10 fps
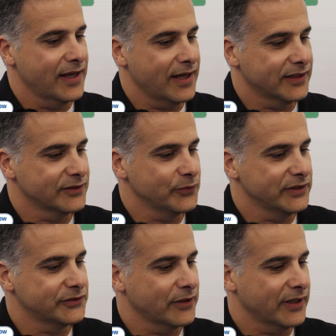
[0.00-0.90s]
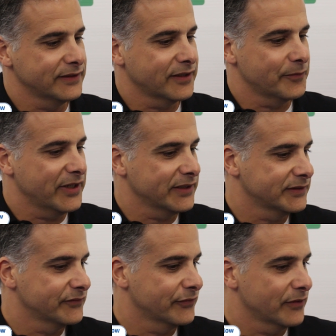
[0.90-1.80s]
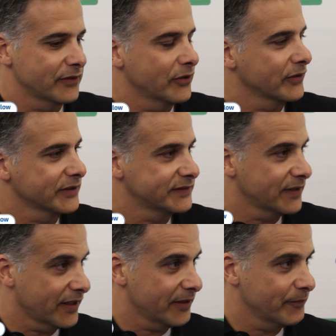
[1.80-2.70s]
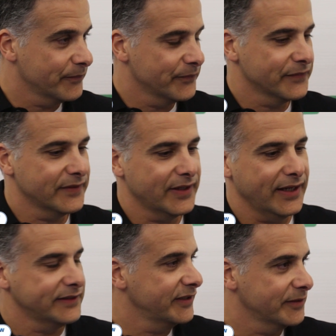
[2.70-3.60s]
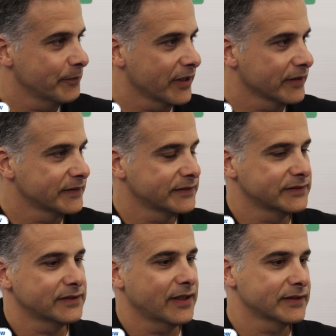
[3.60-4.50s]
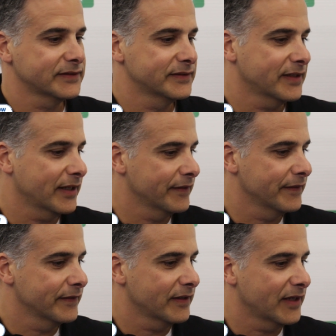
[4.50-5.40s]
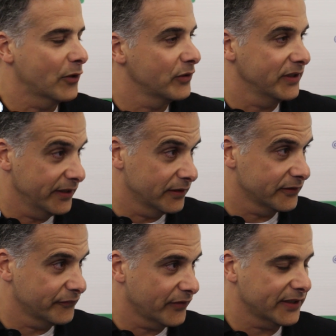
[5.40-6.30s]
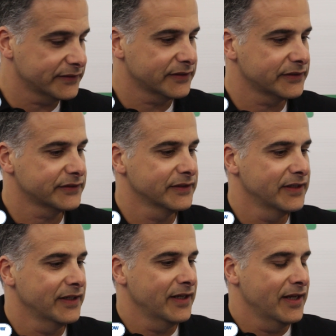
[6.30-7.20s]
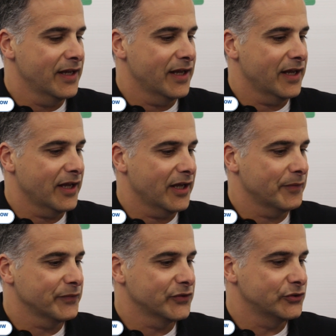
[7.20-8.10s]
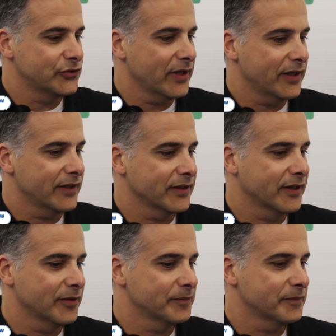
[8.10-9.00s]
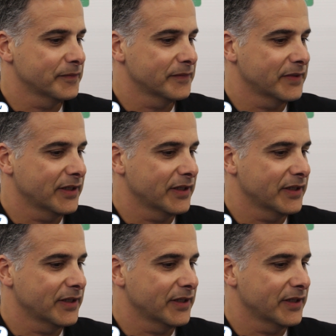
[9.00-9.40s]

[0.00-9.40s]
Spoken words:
And we tried our best for the longest time, 18 months, us and our legal advisors, to try and come